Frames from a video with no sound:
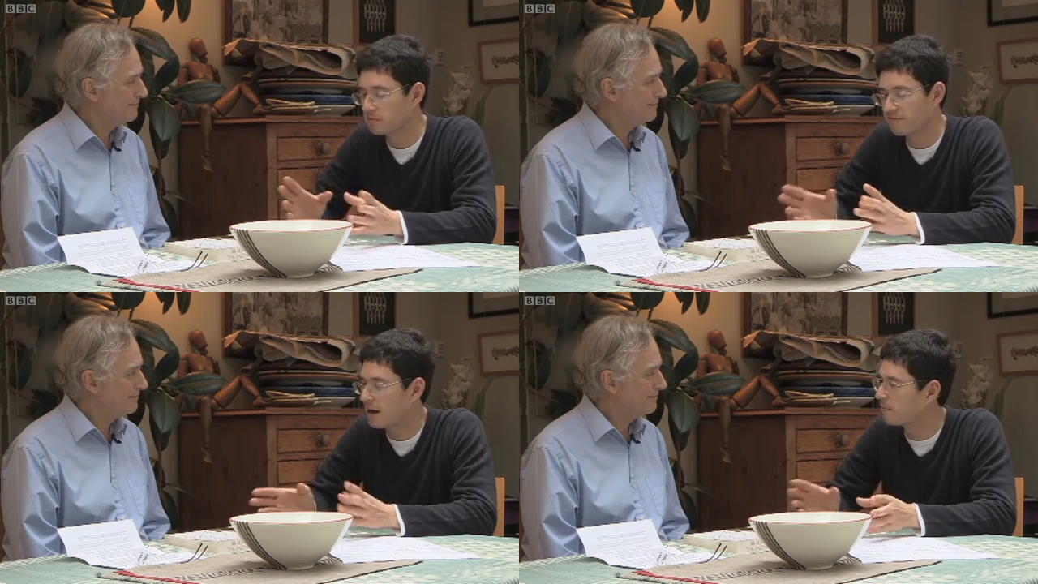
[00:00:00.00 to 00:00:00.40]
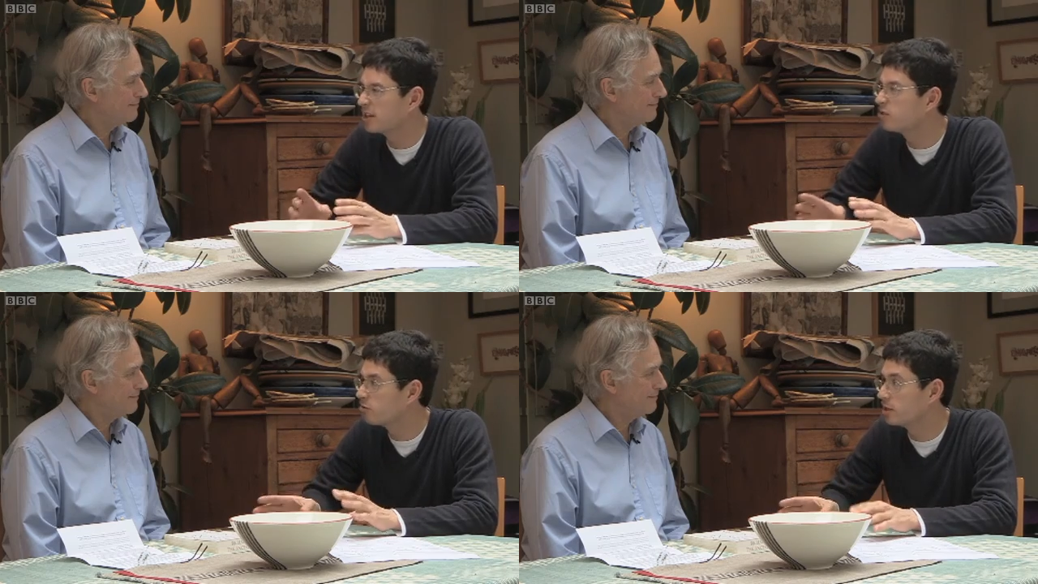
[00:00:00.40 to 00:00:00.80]
Speaker 1: family
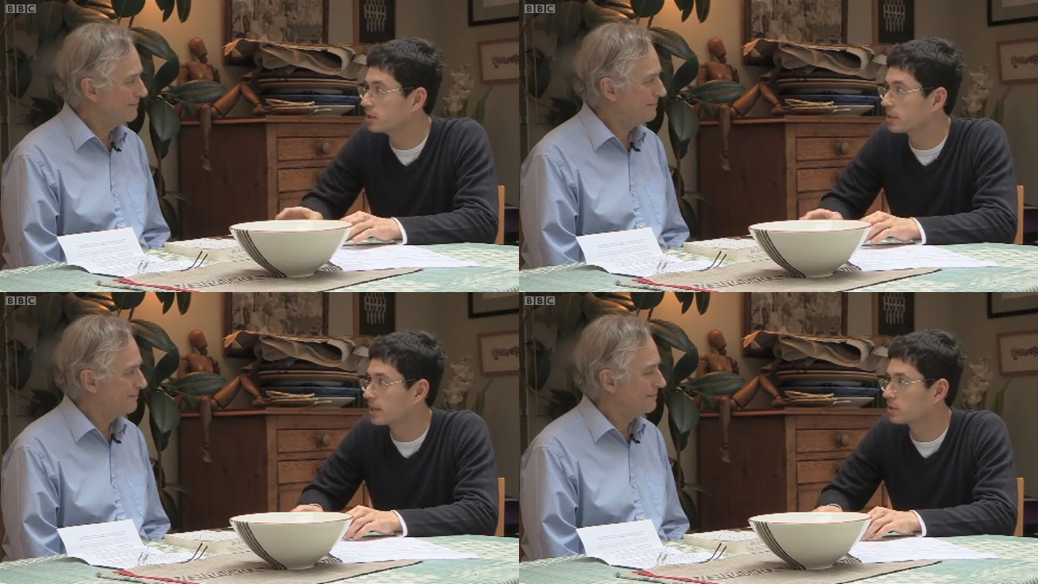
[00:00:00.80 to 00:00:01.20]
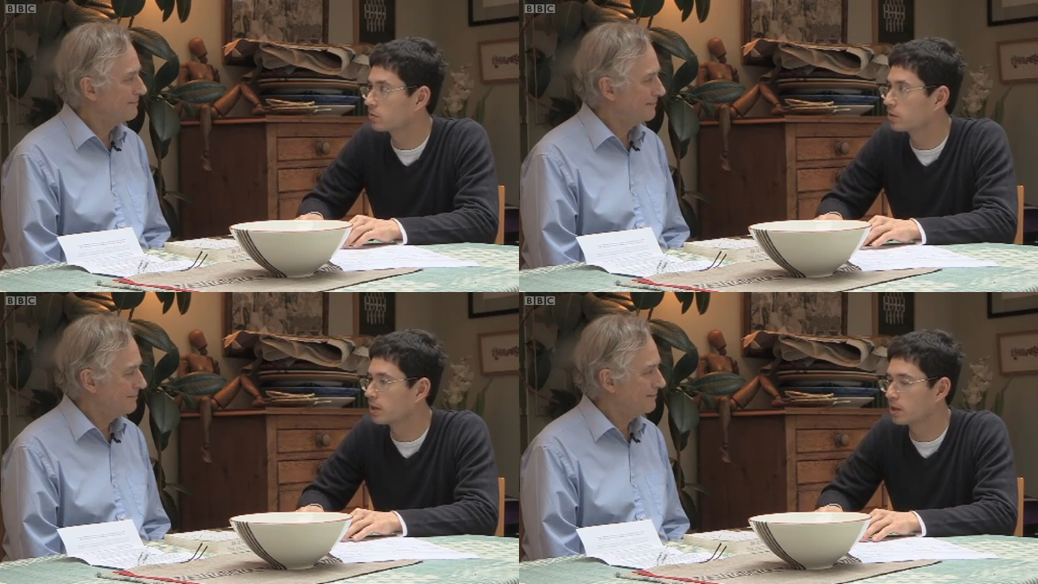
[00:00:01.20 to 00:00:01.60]
trees and that sort of
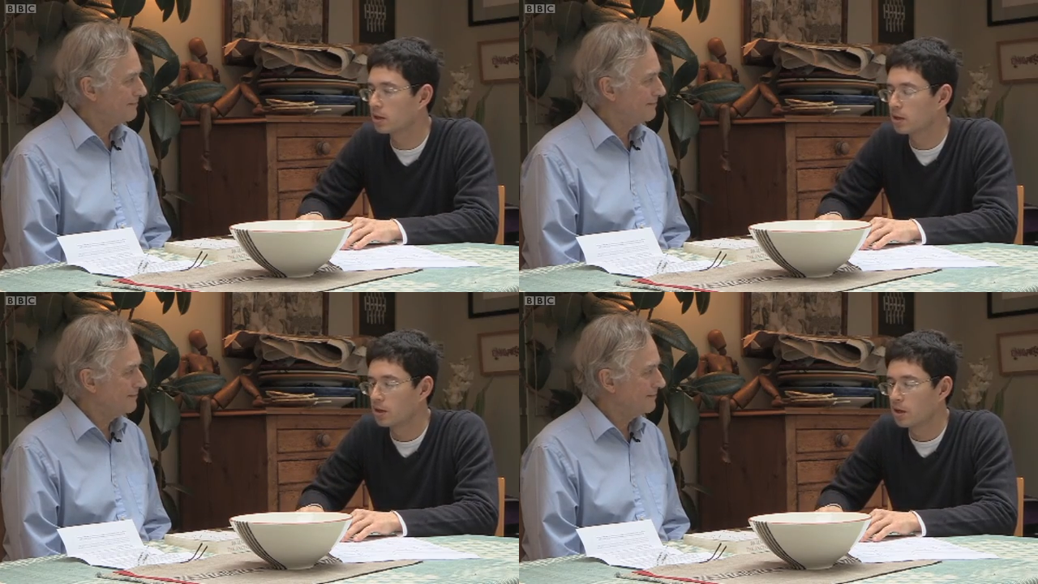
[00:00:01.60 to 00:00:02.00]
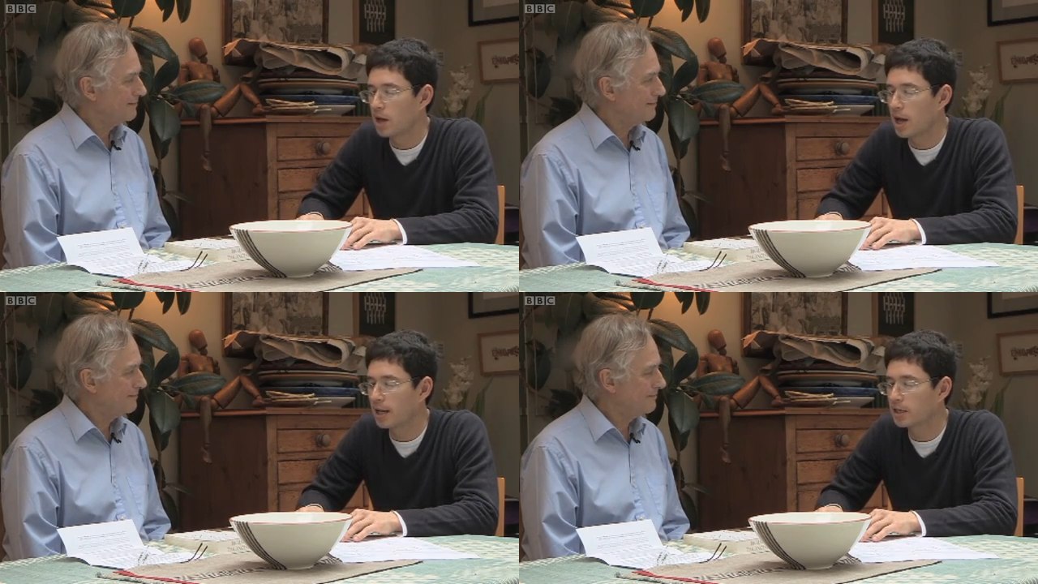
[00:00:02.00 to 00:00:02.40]
thing.
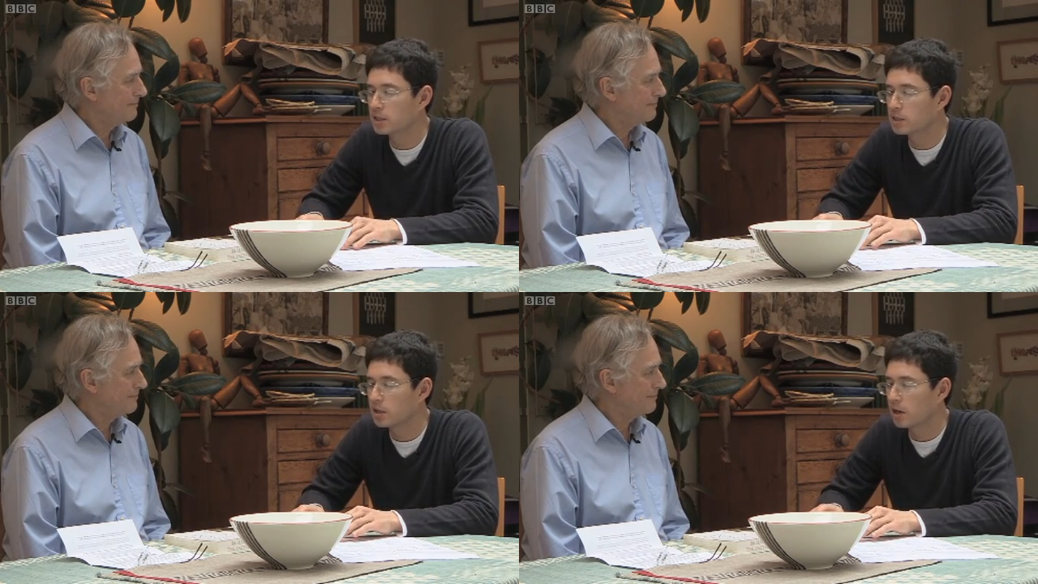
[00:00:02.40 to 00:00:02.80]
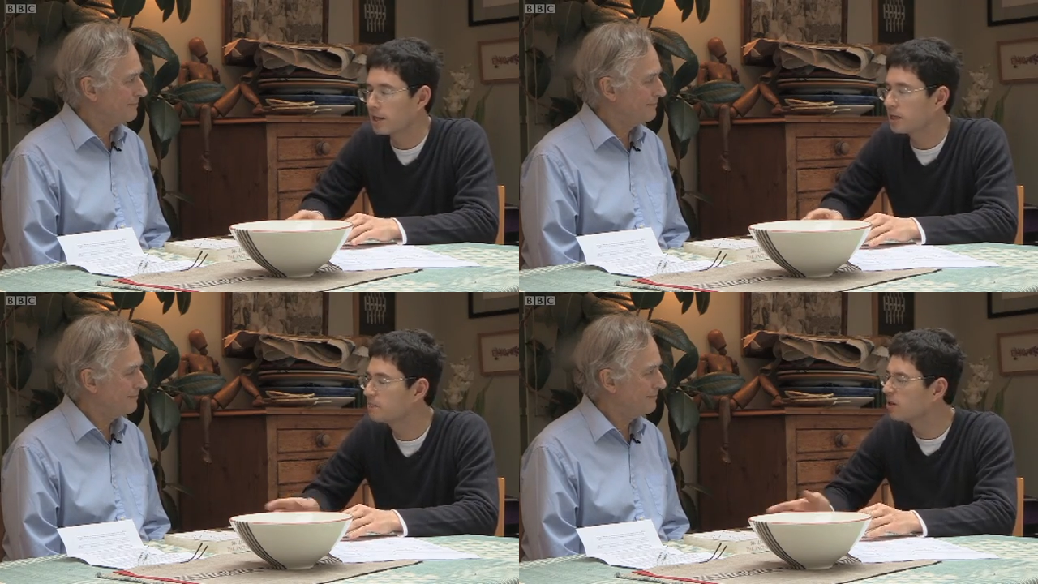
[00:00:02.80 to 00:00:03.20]
And I
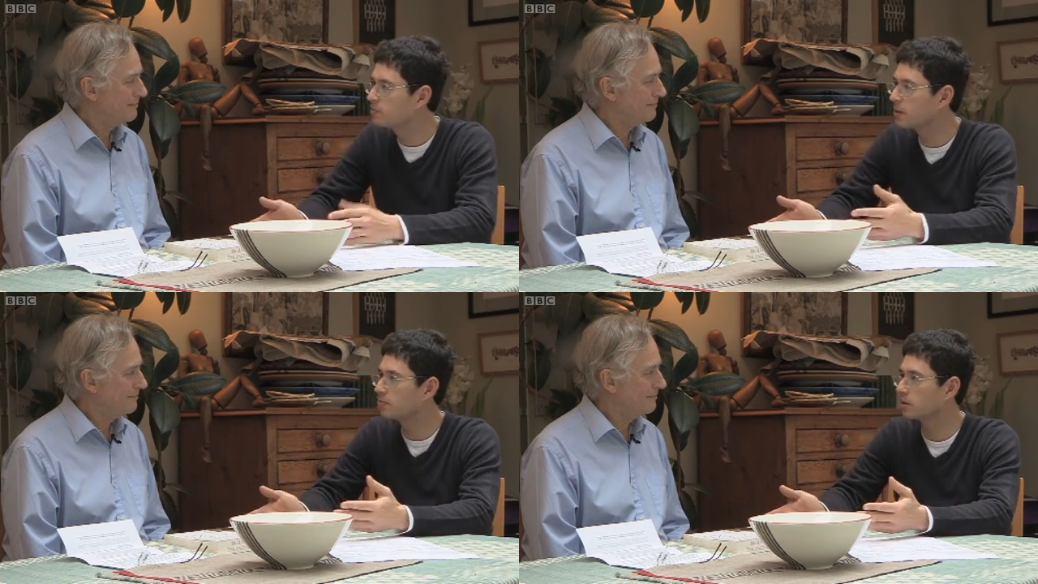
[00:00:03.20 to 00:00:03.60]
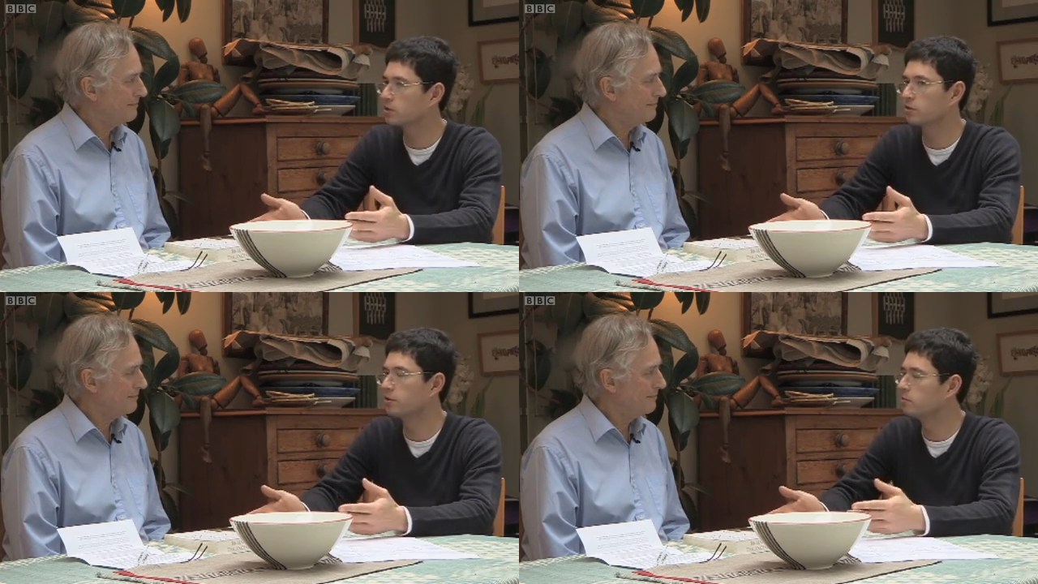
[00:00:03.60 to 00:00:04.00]
guess most people are
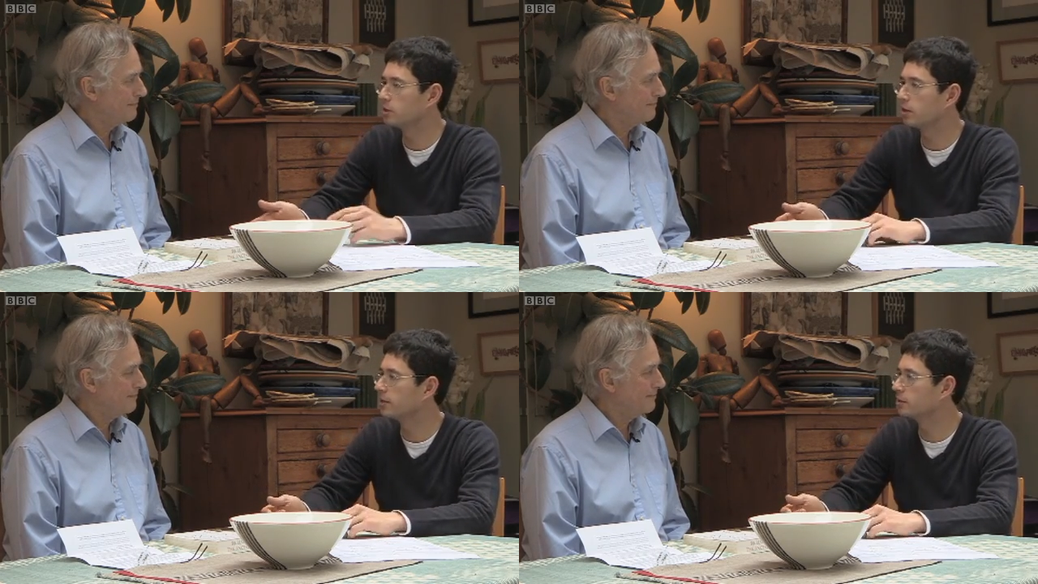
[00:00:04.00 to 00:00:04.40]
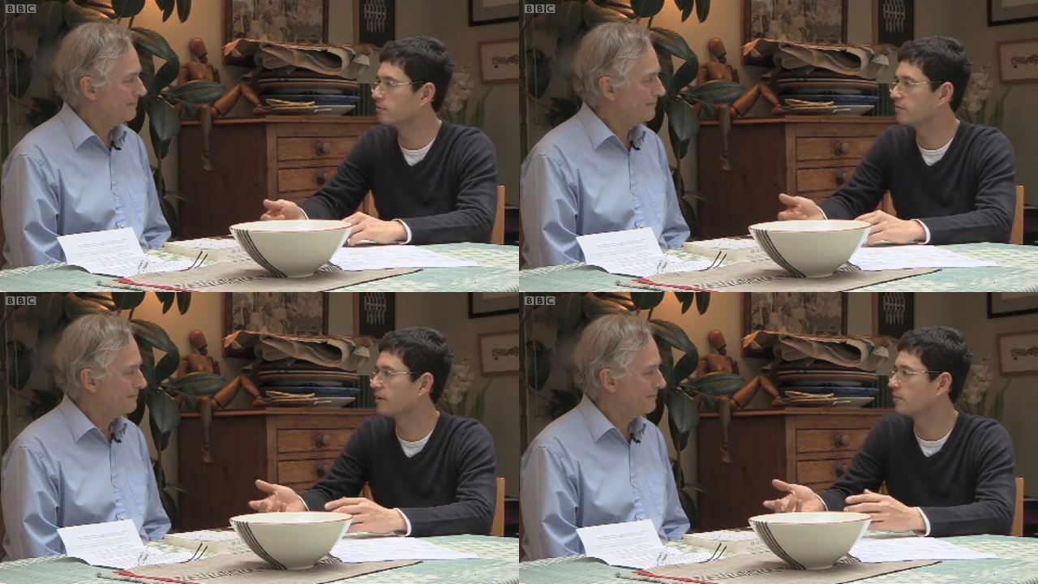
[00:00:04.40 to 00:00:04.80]
sort of used to the idea of a
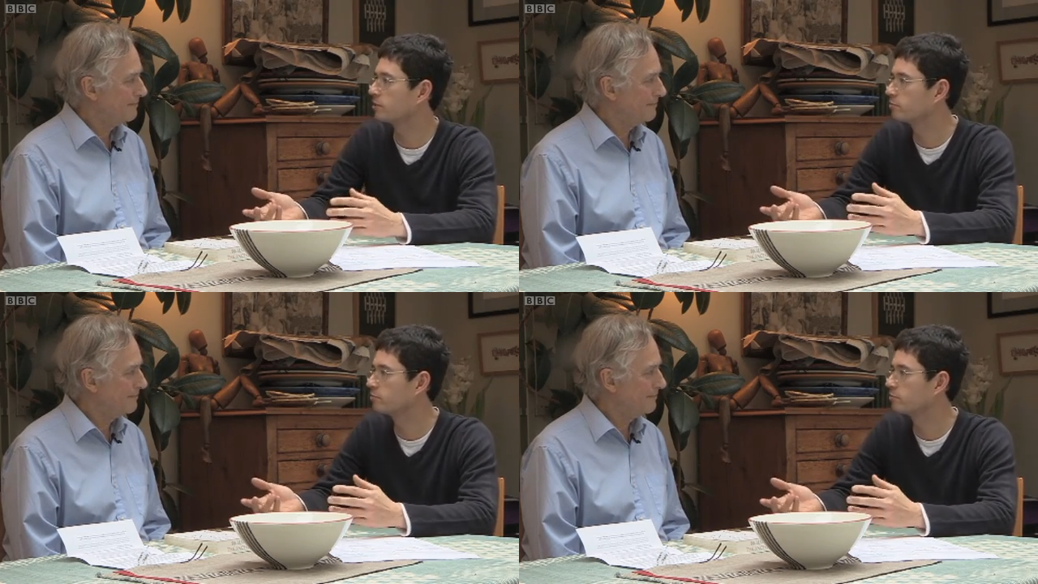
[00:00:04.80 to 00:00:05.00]
family